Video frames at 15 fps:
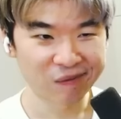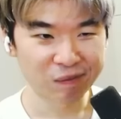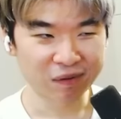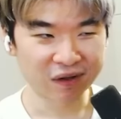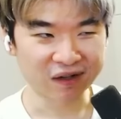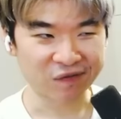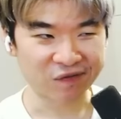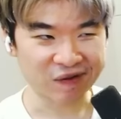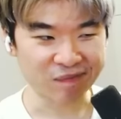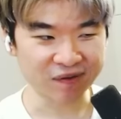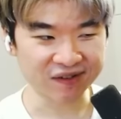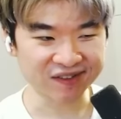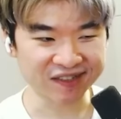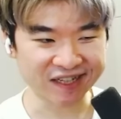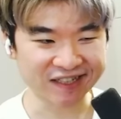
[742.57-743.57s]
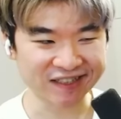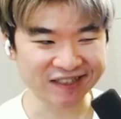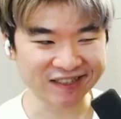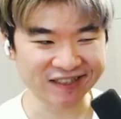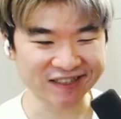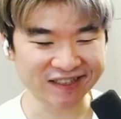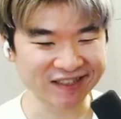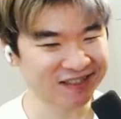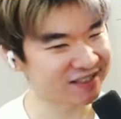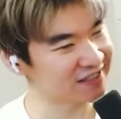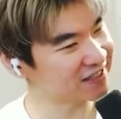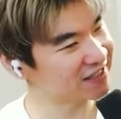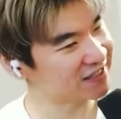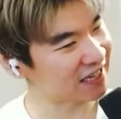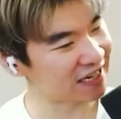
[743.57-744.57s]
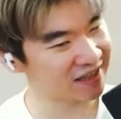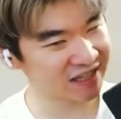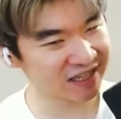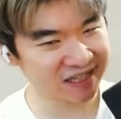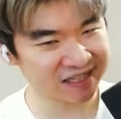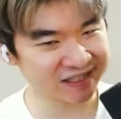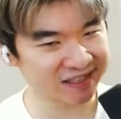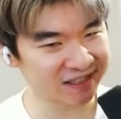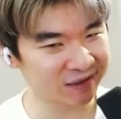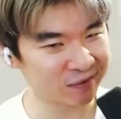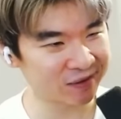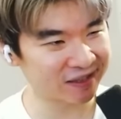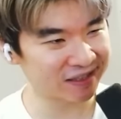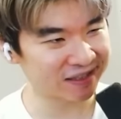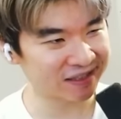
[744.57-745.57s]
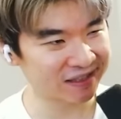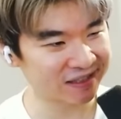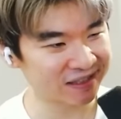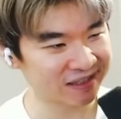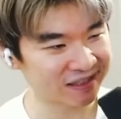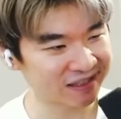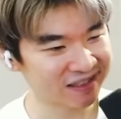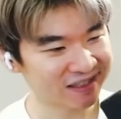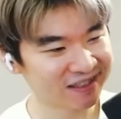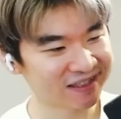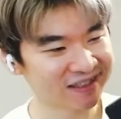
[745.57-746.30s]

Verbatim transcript: But if he possesses, I think he's gonna win.